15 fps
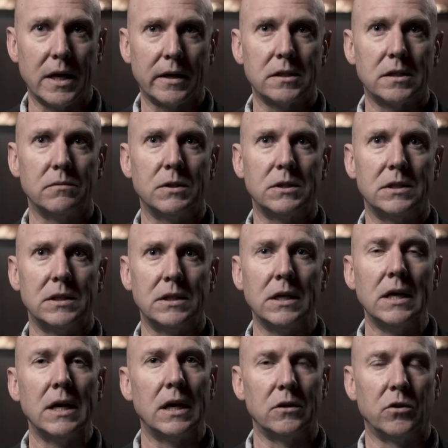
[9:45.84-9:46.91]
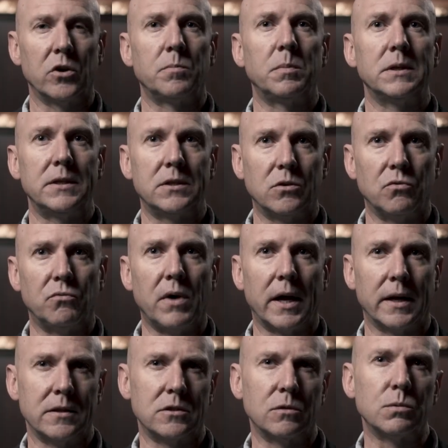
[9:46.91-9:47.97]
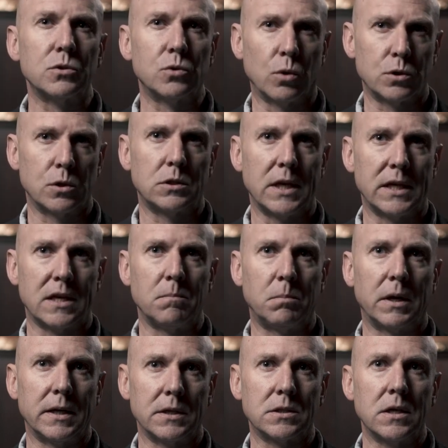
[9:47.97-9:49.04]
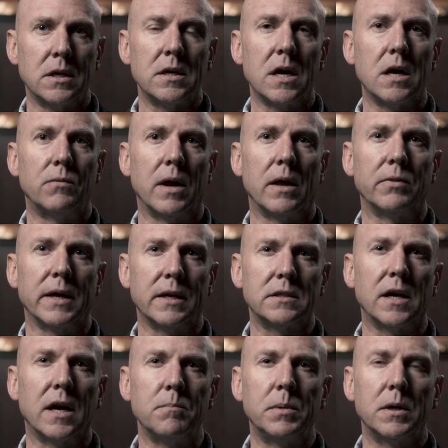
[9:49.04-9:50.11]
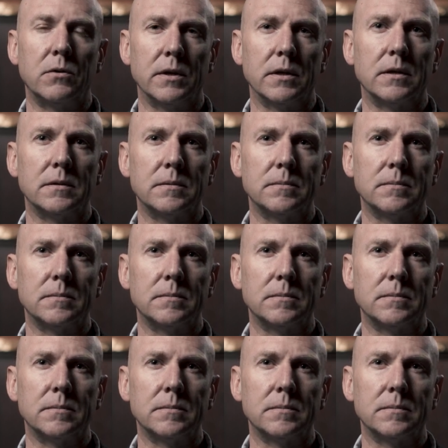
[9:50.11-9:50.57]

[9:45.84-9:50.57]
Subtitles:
activity, a lot of political violence. It was also taking place around that time period.